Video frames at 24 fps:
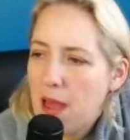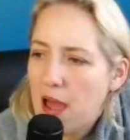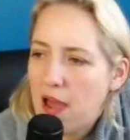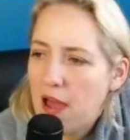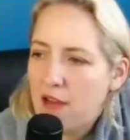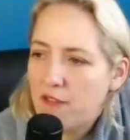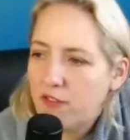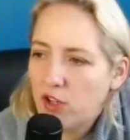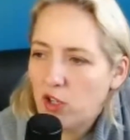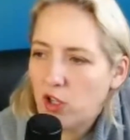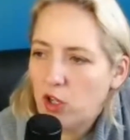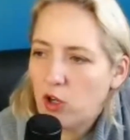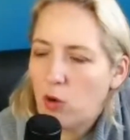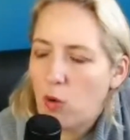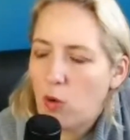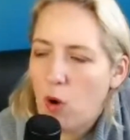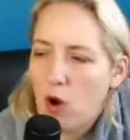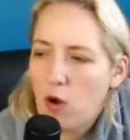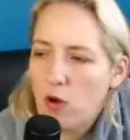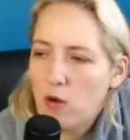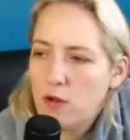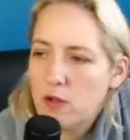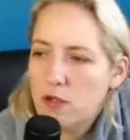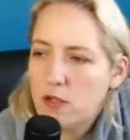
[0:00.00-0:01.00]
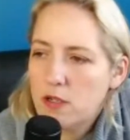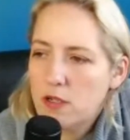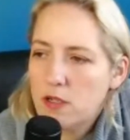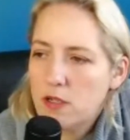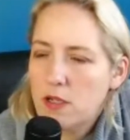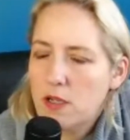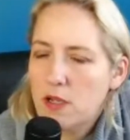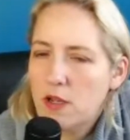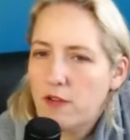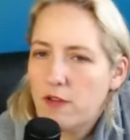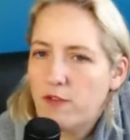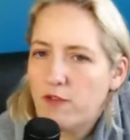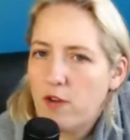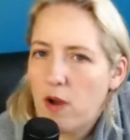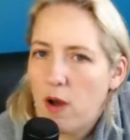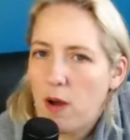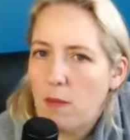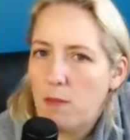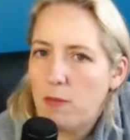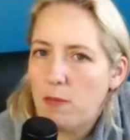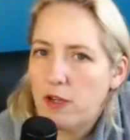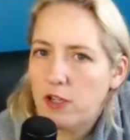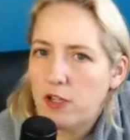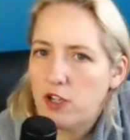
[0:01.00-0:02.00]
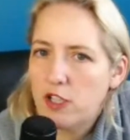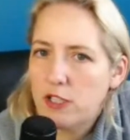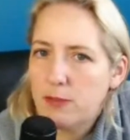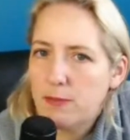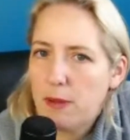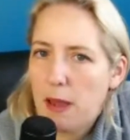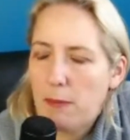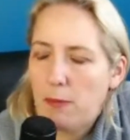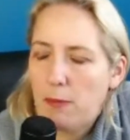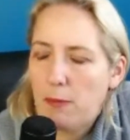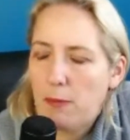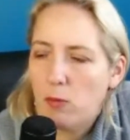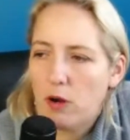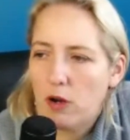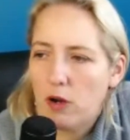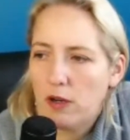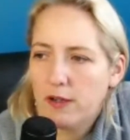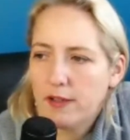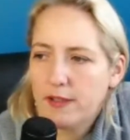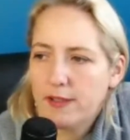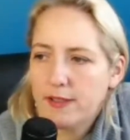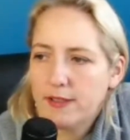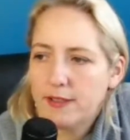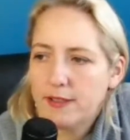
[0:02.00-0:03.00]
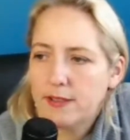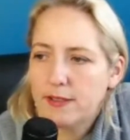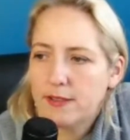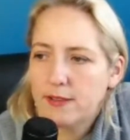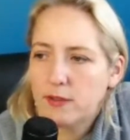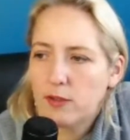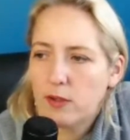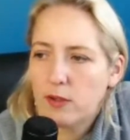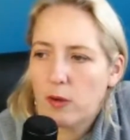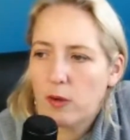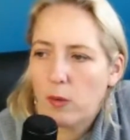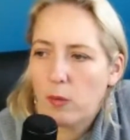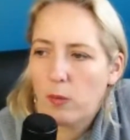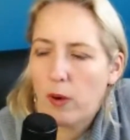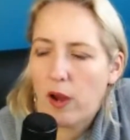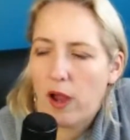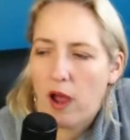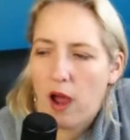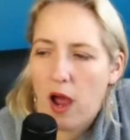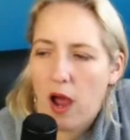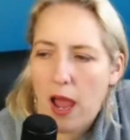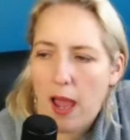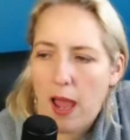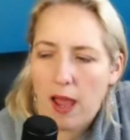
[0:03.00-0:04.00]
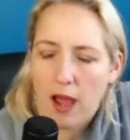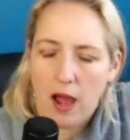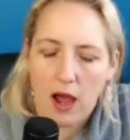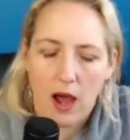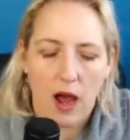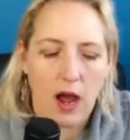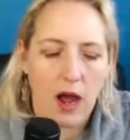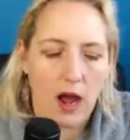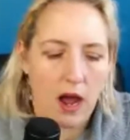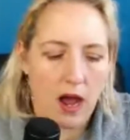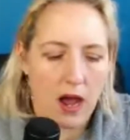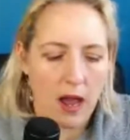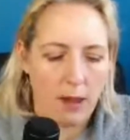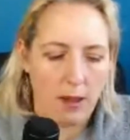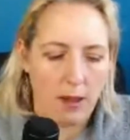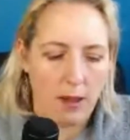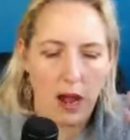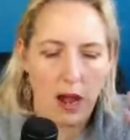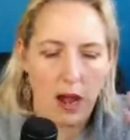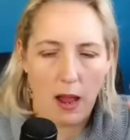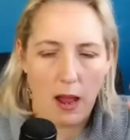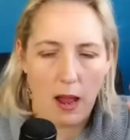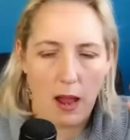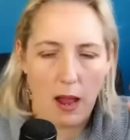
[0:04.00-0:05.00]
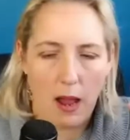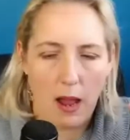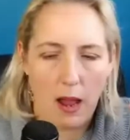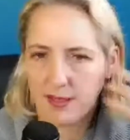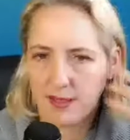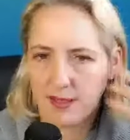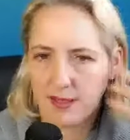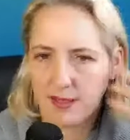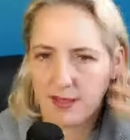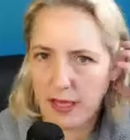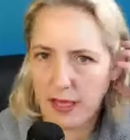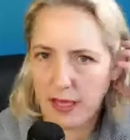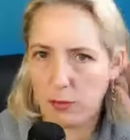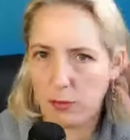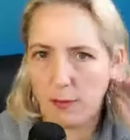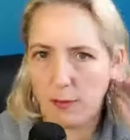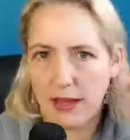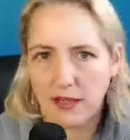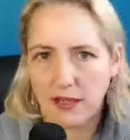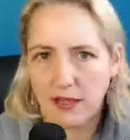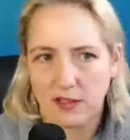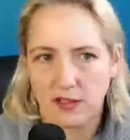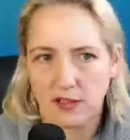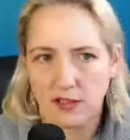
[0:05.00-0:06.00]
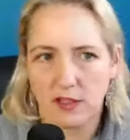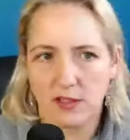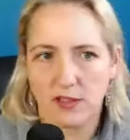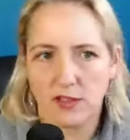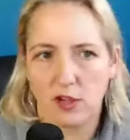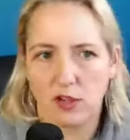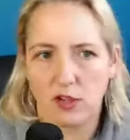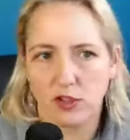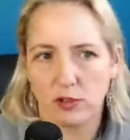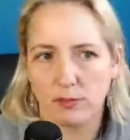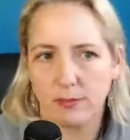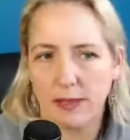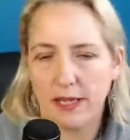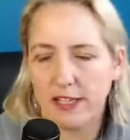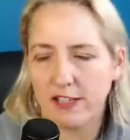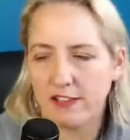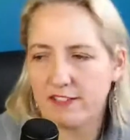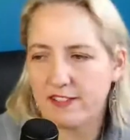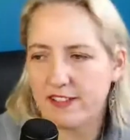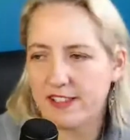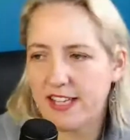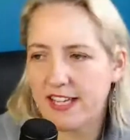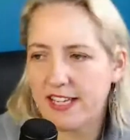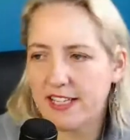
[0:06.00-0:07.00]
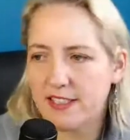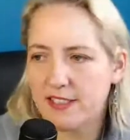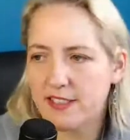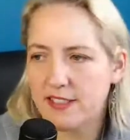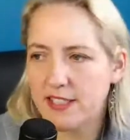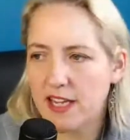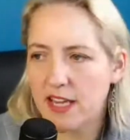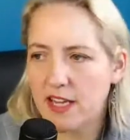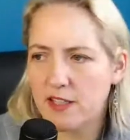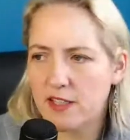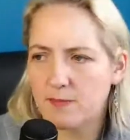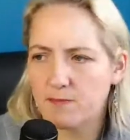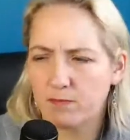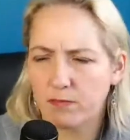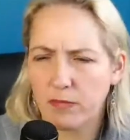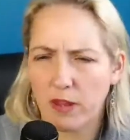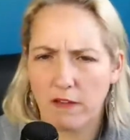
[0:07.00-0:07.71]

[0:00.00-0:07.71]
I've got a quote from the newspaper works where I placed something up about social media, and they said